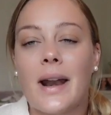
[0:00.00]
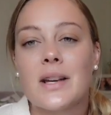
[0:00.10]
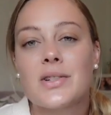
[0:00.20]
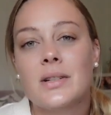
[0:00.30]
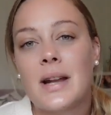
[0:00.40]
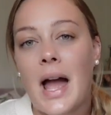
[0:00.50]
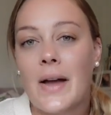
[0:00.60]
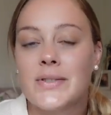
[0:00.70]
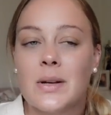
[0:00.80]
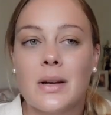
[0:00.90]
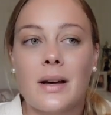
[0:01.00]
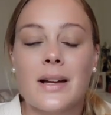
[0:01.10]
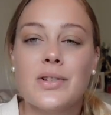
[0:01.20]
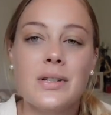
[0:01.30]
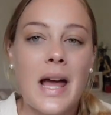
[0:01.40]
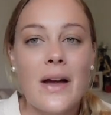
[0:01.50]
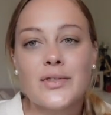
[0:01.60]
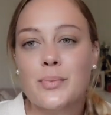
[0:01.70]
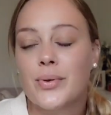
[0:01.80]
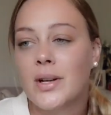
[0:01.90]
I shouldn't have
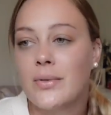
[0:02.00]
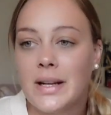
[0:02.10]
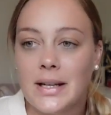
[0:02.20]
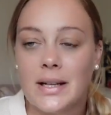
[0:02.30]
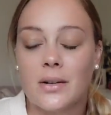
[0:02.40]
to pre-read it,